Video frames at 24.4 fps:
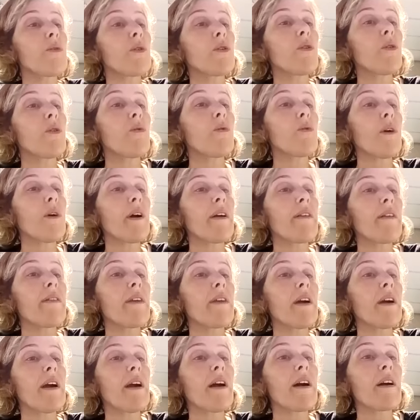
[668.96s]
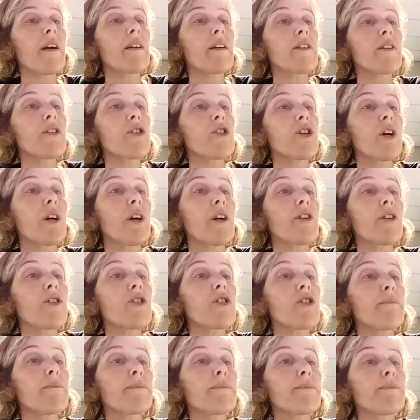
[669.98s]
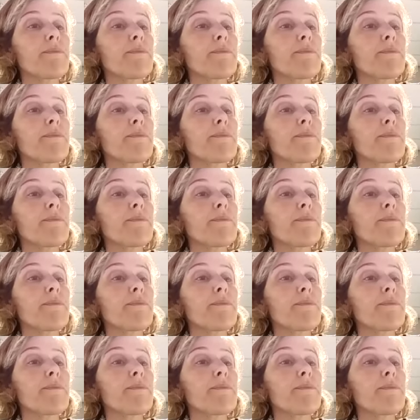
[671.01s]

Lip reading: you know, in the early church,